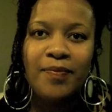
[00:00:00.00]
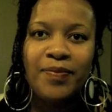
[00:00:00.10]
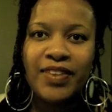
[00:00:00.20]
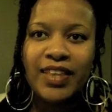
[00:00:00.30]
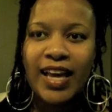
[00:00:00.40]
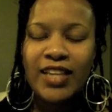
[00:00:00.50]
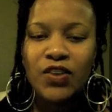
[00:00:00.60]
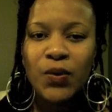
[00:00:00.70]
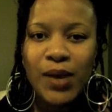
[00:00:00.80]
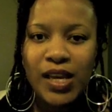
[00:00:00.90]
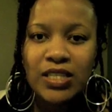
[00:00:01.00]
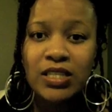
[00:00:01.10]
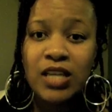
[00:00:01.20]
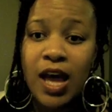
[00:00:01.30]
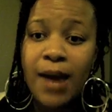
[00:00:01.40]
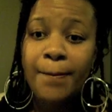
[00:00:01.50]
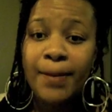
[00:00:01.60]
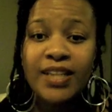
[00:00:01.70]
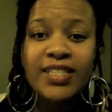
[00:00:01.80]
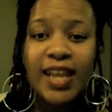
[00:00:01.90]
in the last few weeks
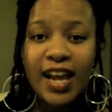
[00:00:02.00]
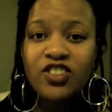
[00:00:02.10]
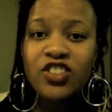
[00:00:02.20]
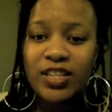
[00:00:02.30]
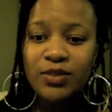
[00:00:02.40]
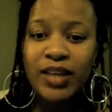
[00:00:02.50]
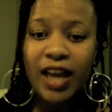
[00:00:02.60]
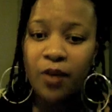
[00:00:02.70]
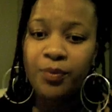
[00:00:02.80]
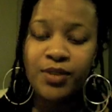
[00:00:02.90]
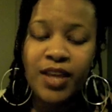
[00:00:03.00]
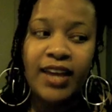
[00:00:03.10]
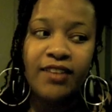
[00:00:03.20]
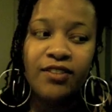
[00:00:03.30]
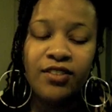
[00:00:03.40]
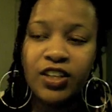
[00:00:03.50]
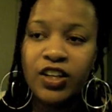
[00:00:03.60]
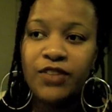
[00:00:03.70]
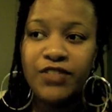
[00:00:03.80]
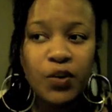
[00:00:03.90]
because that exercise really helps. And,
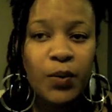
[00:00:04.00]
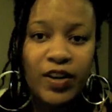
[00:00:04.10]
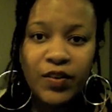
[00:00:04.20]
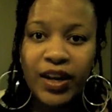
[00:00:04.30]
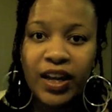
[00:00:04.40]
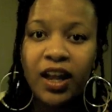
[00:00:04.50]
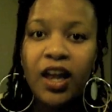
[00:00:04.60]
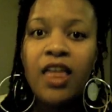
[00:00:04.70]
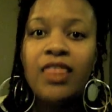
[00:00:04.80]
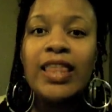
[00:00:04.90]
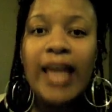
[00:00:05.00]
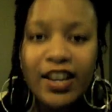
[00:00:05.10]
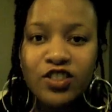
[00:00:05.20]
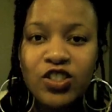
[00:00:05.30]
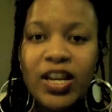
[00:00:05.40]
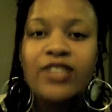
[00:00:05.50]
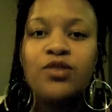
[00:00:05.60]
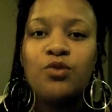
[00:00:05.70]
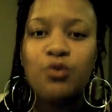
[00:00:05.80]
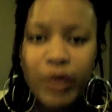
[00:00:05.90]
if you're wondering, the exercise
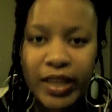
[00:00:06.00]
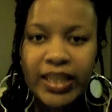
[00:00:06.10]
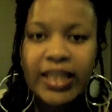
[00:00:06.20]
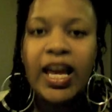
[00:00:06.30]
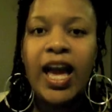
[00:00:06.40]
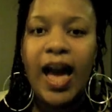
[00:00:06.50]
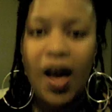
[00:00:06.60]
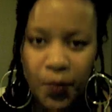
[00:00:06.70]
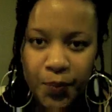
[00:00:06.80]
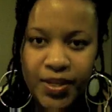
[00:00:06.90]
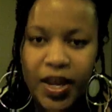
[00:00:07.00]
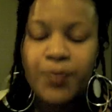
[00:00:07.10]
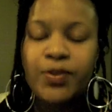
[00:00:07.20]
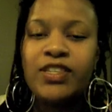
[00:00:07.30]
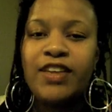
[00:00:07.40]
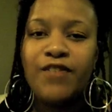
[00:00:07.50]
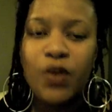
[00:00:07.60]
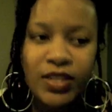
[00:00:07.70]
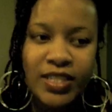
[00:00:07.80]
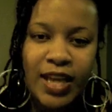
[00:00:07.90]
really helps. Helps you stay
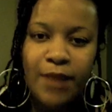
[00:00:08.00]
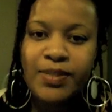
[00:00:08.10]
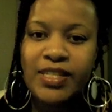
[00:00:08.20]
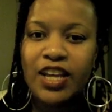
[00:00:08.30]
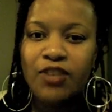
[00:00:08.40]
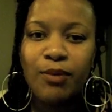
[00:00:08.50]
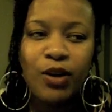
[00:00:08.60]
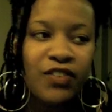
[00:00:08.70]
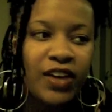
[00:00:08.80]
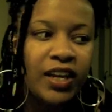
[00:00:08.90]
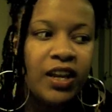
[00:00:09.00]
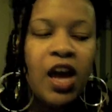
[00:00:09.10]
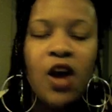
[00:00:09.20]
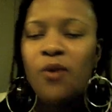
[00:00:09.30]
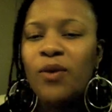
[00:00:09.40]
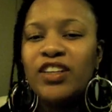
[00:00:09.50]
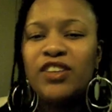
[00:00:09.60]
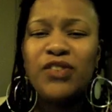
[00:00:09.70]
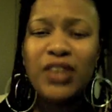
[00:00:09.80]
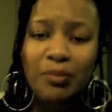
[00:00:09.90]
focused, helps stay motivated. When
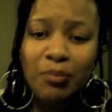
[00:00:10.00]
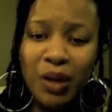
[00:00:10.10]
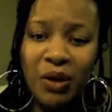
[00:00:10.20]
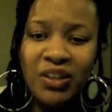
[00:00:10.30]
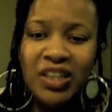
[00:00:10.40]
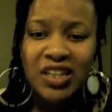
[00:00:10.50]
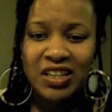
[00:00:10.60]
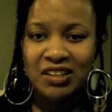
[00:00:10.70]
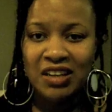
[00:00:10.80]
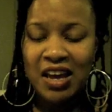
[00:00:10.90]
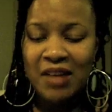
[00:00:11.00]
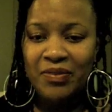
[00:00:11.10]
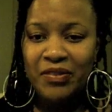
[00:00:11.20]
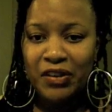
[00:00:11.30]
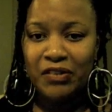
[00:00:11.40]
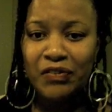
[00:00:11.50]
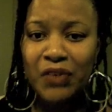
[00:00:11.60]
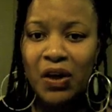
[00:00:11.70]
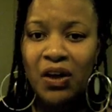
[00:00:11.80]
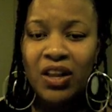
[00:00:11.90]
you're feeling bloated and you feel
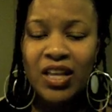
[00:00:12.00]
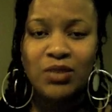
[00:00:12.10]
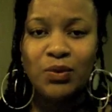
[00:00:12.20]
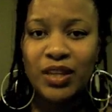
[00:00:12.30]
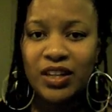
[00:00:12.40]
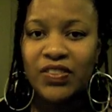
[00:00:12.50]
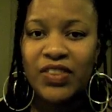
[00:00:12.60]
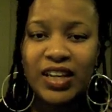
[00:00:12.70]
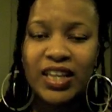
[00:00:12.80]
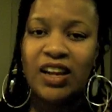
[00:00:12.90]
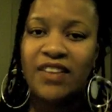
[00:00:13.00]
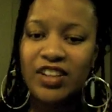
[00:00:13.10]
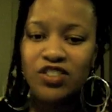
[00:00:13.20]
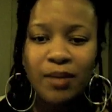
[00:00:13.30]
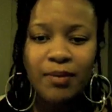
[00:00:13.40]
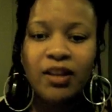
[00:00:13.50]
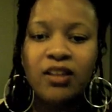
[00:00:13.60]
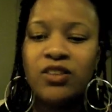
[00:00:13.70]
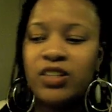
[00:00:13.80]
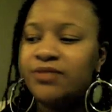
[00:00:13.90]
full, it's a really good thing to get on that
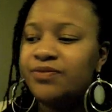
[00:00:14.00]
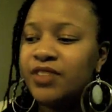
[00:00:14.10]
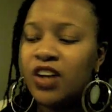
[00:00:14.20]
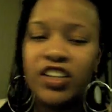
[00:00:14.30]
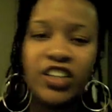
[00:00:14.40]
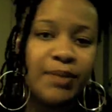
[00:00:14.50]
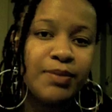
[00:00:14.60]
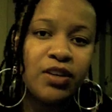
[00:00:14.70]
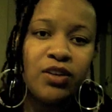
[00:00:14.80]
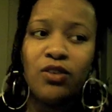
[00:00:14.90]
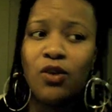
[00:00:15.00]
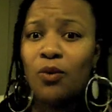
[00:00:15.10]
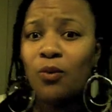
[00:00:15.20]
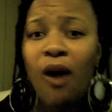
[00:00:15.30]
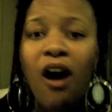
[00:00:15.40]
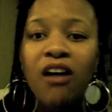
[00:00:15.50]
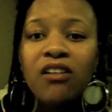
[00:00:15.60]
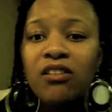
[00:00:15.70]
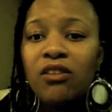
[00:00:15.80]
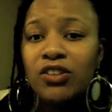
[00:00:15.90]
treadmill or on your elliptical or
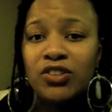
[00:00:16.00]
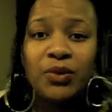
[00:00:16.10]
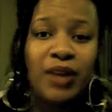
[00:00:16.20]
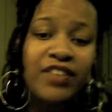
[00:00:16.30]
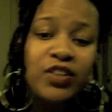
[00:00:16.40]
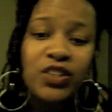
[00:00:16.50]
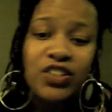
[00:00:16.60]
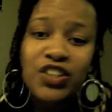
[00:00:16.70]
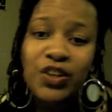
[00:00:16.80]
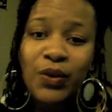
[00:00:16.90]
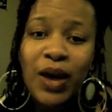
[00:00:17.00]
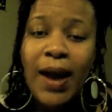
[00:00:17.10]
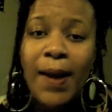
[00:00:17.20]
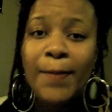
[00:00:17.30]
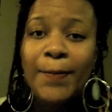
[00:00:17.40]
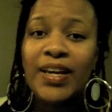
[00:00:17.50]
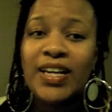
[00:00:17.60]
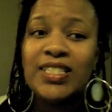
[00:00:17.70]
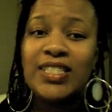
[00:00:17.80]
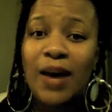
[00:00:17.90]
walk or do whatever you can do
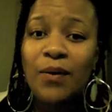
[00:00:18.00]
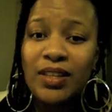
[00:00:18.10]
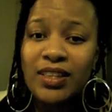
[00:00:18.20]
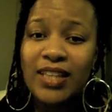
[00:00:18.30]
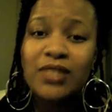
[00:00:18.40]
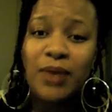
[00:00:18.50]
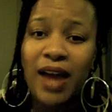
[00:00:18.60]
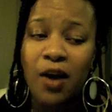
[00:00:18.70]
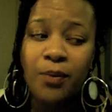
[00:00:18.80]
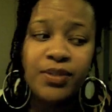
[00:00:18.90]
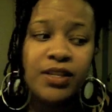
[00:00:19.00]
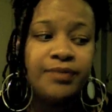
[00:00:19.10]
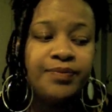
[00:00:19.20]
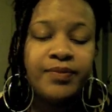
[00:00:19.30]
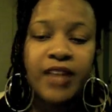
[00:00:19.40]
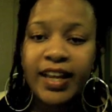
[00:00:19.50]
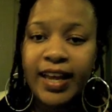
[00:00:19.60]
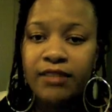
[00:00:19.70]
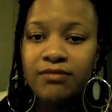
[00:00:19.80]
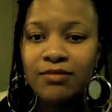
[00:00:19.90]
because that's what helps.
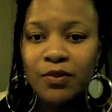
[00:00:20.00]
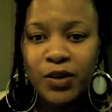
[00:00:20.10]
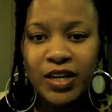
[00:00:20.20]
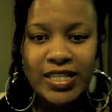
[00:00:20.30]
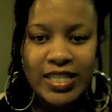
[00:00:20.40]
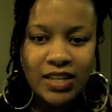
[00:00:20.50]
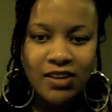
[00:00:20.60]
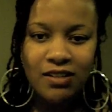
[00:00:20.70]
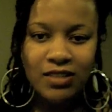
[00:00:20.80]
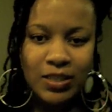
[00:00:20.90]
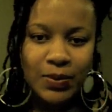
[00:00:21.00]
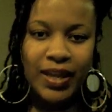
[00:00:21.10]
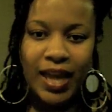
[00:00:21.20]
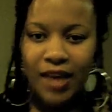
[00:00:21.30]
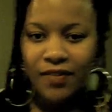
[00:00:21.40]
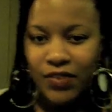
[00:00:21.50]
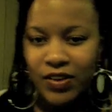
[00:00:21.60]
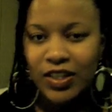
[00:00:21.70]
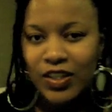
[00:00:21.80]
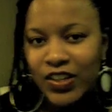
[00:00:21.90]
Again, we're going to see the girls this weekend
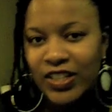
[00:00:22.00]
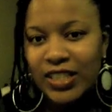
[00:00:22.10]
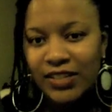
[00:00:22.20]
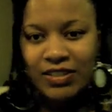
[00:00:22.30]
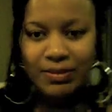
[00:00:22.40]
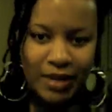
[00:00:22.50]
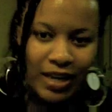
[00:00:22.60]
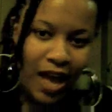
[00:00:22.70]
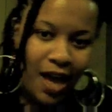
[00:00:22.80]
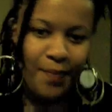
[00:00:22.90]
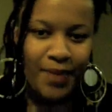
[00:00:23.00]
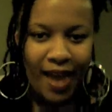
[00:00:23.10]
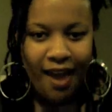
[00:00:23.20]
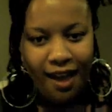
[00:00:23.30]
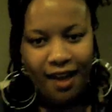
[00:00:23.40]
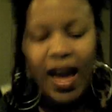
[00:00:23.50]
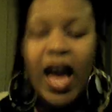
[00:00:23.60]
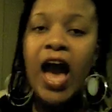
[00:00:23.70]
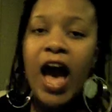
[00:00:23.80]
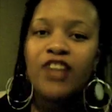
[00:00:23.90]
for the New York Divas meetup. Yay.
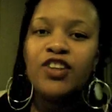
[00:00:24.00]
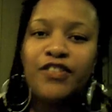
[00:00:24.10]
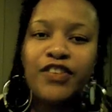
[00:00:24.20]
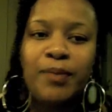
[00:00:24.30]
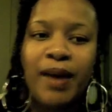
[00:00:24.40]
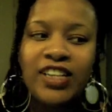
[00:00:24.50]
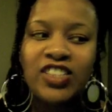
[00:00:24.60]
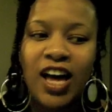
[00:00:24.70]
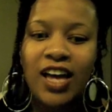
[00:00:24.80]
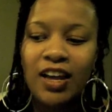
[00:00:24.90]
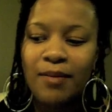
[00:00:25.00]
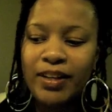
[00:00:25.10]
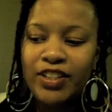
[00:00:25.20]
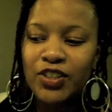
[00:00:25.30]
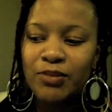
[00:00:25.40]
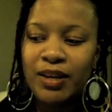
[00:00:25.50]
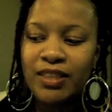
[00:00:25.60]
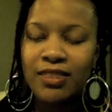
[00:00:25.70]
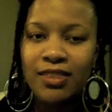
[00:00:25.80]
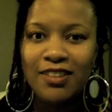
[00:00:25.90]
I'll do a full body shot on my
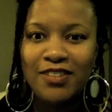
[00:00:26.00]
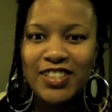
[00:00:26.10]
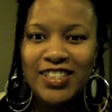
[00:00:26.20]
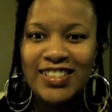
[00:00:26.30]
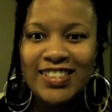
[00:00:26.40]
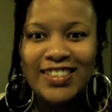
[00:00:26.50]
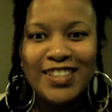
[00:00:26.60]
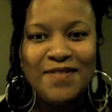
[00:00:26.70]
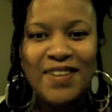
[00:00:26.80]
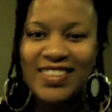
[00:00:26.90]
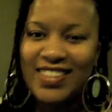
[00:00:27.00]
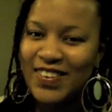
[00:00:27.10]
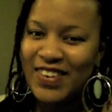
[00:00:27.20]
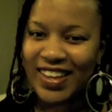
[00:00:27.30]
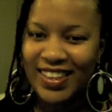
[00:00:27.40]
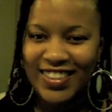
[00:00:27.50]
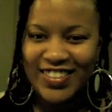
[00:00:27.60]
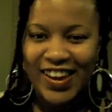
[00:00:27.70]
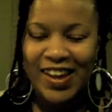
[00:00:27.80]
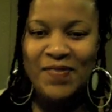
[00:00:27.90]
2-month, which is 2 months in a week. That's
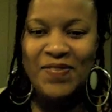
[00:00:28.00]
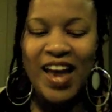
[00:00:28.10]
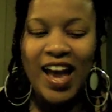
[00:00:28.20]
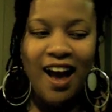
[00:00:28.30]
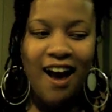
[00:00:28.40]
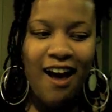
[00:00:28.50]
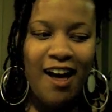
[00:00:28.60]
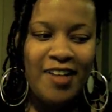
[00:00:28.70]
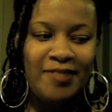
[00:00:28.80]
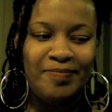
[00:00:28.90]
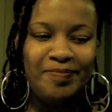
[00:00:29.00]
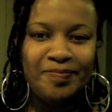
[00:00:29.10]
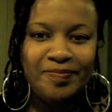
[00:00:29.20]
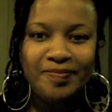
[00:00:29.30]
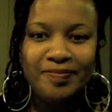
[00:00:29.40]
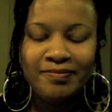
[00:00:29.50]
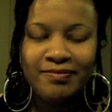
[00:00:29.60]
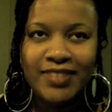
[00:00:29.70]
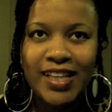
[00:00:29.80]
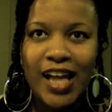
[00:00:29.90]
great. I'll
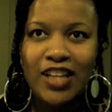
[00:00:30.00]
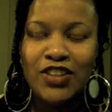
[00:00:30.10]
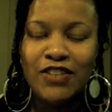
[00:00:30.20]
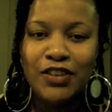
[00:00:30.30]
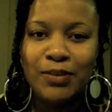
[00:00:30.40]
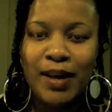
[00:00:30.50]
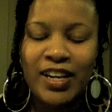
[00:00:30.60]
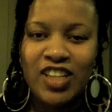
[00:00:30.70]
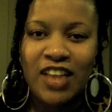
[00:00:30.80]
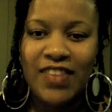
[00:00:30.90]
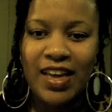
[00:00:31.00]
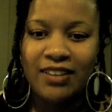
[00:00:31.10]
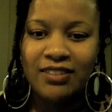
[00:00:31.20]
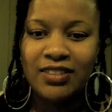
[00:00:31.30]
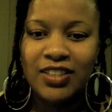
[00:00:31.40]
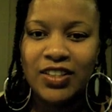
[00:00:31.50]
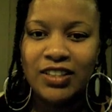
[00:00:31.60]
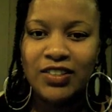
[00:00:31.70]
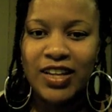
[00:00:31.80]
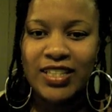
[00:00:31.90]
do a full body shot then so
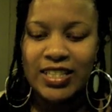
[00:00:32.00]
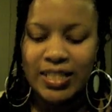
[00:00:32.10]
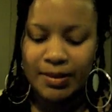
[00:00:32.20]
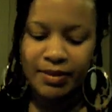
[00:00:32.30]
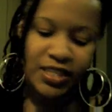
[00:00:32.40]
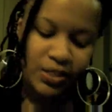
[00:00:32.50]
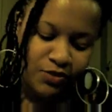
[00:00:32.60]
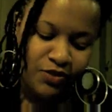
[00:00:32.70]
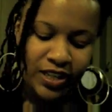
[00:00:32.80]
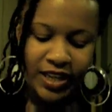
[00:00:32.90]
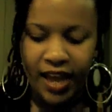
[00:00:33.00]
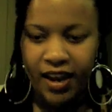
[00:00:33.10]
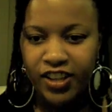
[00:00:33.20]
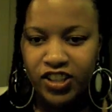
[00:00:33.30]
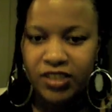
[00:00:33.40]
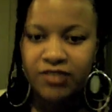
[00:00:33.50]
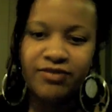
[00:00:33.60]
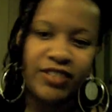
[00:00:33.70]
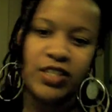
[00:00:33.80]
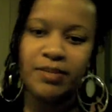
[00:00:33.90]
that you guys can see me. This is really not, this
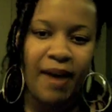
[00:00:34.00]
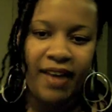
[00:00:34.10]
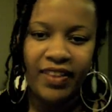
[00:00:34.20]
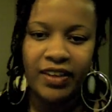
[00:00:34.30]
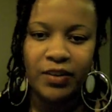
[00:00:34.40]
is a bad thing to